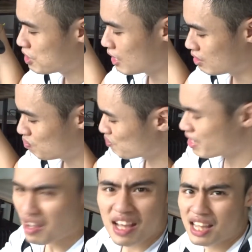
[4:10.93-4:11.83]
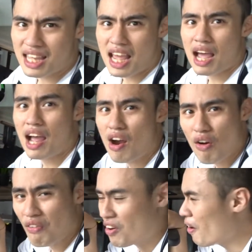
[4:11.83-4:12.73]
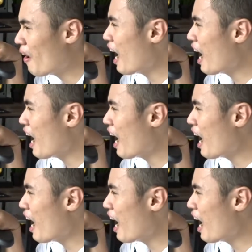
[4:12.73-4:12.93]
And yeah, overall,